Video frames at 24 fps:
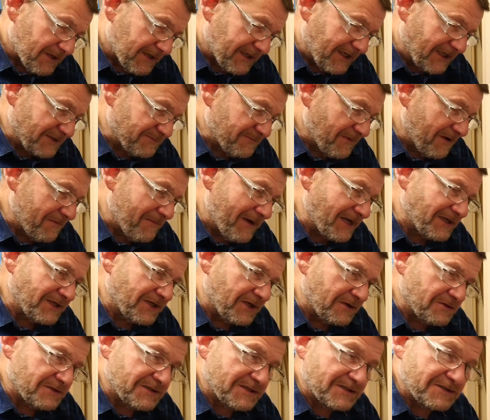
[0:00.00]
guess my main
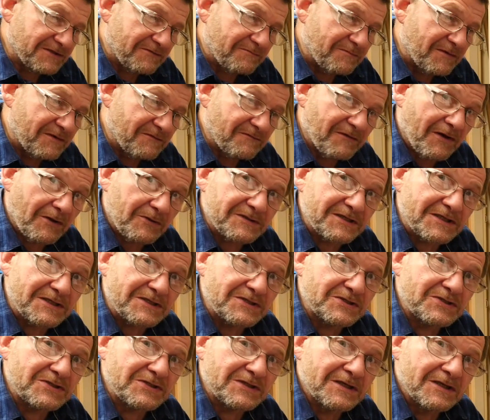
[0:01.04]
uses have been
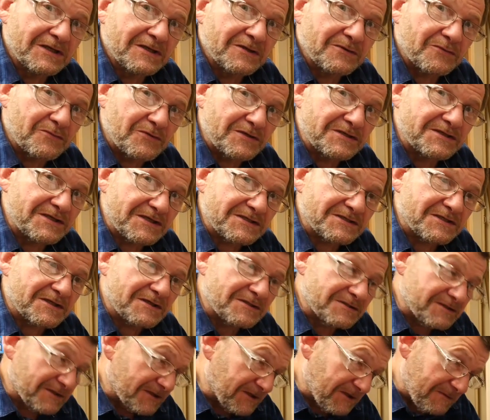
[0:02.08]
voltage,
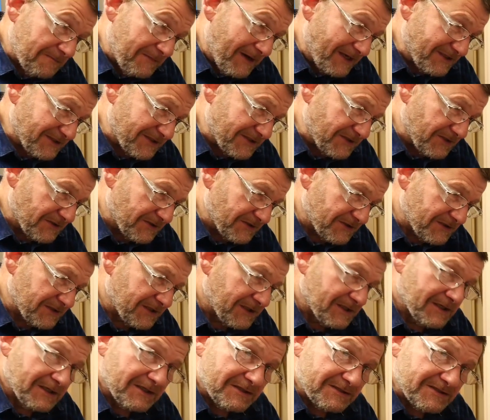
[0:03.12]
resistance and
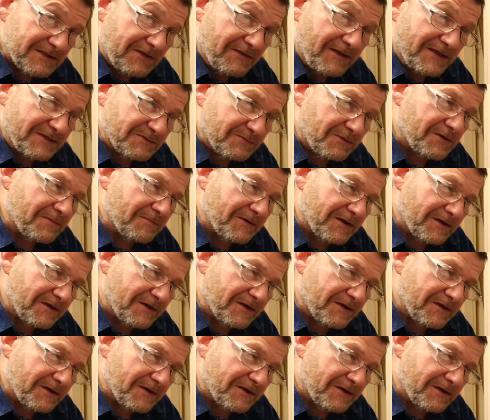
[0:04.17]
capacitance, so that's what I'm